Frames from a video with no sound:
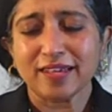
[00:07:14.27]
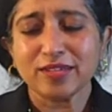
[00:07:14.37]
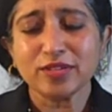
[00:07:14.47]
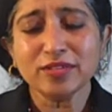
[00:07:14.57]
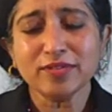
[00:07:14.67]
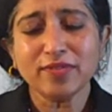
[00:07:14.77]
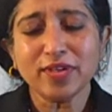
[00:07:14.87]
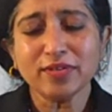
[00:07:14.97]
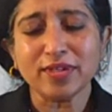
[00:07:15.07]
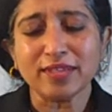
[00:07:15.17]
And just
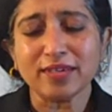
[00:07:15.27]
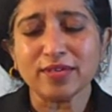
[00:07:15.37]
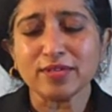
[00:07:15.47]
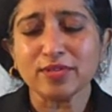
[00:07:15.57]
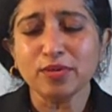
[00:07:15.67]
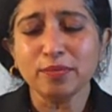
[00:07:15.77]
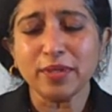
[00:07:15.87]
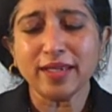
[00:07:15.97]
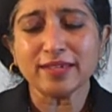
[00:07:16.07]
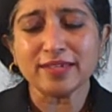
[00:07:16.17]
feel that there is no
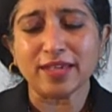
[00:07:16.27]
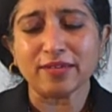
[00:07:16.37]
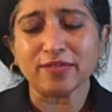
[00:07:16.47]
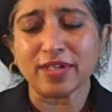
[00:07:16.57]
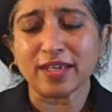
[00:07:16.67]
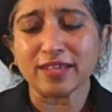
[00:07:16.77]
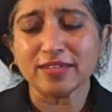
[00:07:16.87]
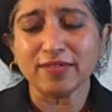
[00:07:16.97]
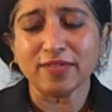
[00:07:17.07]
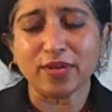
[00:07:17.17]
place now for
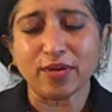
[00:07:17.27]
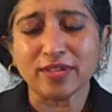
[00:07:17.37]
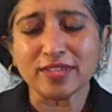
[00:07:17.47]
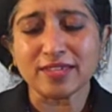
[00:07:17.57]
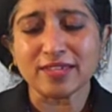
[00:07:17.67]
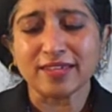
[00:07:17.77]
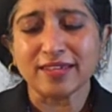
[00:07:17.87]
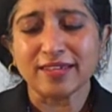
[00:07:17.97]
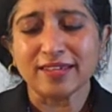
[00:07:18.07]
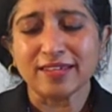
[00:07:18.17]
negative thoughts,
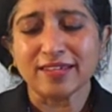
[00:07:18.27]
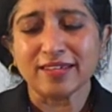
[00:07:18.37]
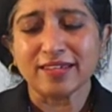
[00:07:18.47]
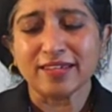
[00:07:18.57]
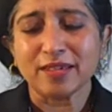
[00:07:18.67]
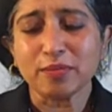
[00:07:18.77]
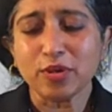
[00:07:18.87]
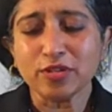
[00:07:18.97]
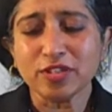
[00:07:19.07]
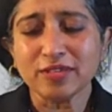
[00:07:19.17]

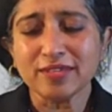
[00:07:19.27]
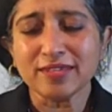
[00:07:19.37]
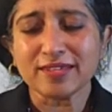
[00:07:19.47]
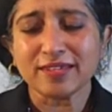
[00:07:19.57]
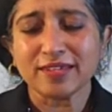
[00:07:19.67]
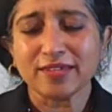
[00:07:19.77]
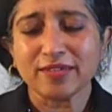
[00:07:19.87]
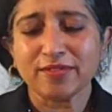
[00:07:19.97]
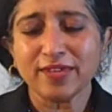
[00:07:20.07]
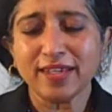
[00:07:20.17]
emotions,
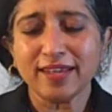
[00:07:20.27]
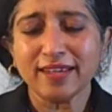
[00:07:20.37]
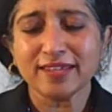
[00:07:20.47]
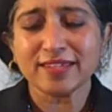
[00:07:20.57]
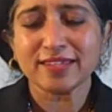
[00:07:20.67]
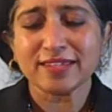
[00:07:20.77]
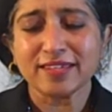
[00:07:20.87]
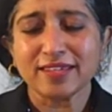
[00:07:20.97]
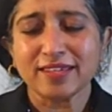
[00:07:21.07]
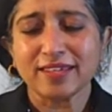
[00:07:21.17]
feelings,
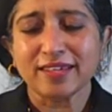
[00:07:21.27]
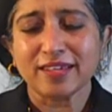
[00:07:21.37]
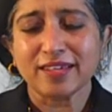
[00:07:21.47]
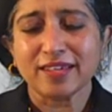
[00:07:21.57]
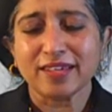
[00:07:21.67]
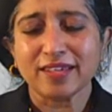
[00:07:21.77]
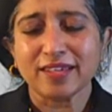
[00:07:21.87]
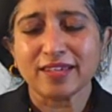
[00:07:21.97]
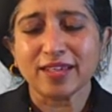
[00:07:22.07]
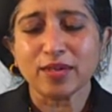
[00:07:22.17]

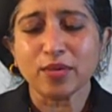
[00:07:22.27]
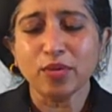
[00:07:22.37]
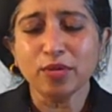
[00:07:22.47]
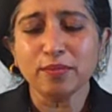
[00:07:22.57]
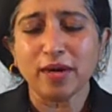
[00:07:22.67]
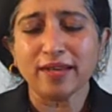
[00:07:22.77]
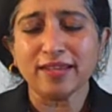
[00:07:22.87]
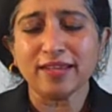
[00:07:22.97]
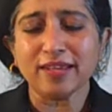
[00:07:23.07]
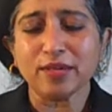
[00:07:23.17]
that your whole
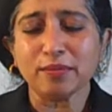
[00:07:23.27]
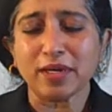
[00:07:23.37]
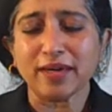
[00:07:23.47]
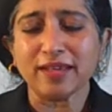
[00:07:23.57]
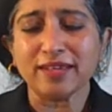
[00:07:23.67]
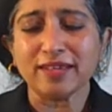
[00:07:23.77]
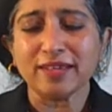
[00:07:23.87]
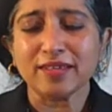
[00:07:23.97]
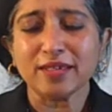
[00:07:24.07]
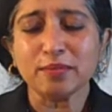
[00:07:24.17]
body and your mind,
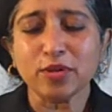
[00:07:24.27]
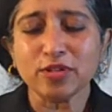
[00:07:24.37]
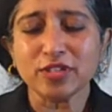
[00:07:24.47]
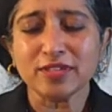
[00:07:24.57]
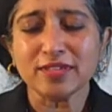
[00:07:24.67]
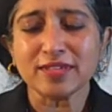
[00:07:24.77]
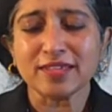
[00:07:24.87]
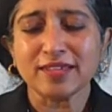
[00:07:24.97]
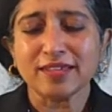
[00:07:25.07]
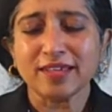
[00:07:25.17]

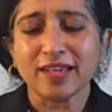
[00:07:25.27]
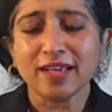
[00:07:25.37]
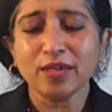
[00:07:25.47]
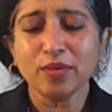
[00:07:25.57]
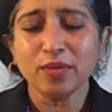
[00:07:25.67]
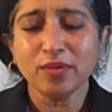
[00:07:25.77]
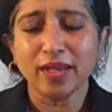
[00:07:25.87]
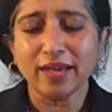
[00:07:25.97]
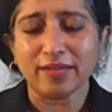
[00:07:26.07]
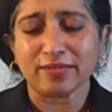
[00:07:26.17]
emotions, and your whole
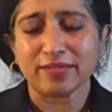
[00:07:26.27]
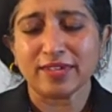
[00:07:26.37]
life